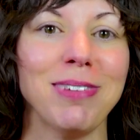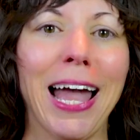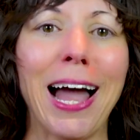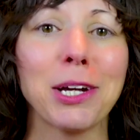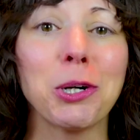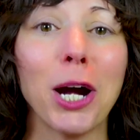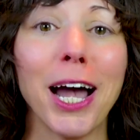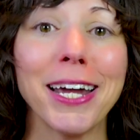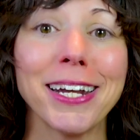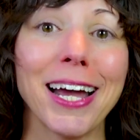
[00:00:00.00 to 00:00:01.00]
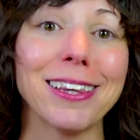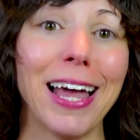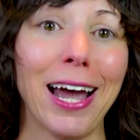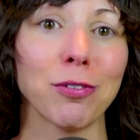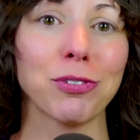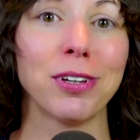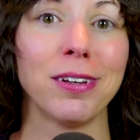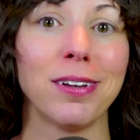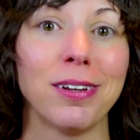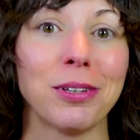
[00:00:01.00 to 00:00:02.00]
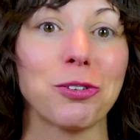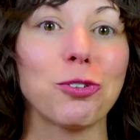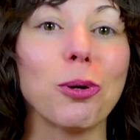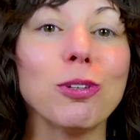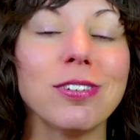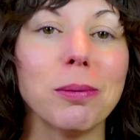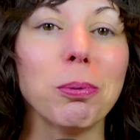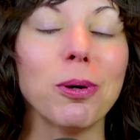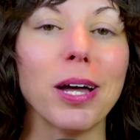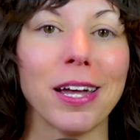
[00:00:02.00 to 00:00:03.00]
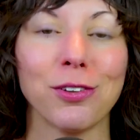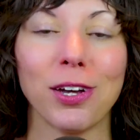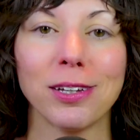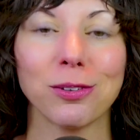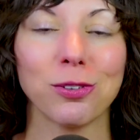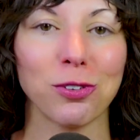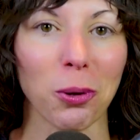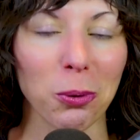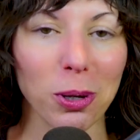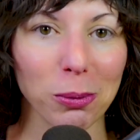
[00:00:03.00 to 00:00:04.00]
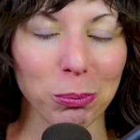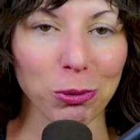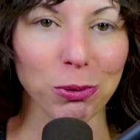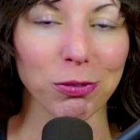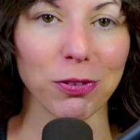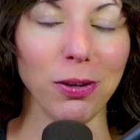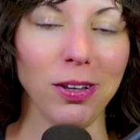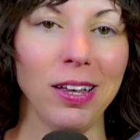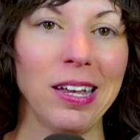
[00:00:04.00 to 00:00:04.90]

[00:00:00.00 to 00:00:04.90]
I cried and I laughed. So simple and yet so beautiful.